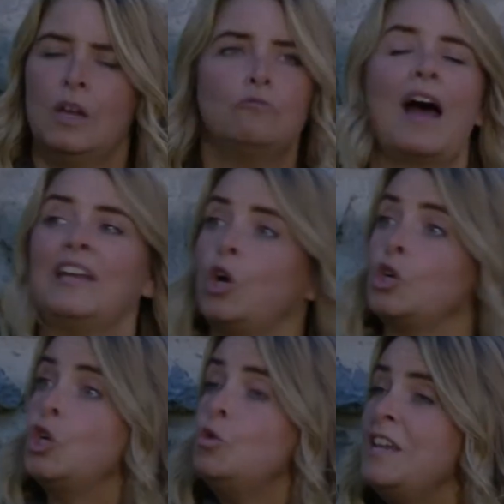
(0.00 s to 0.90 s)
Right, look,
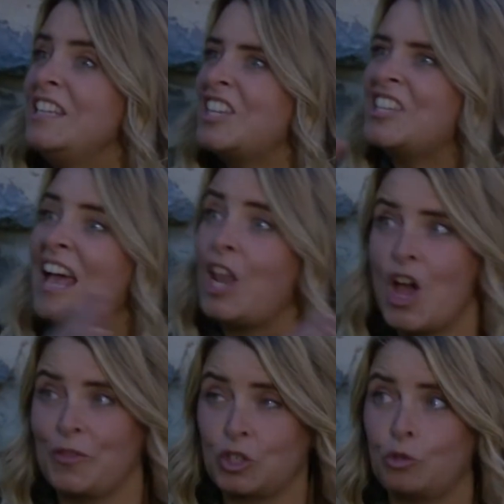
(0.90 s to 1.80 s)
you need to tell her
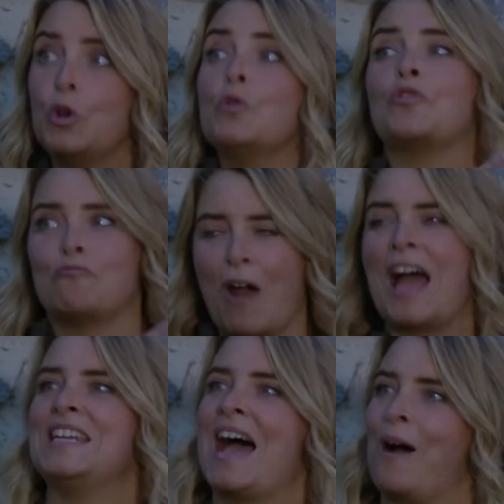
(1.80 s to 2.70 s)
the truth right
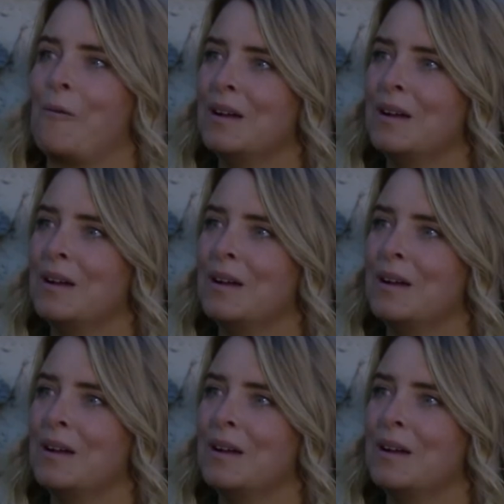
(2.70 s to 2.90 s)
now.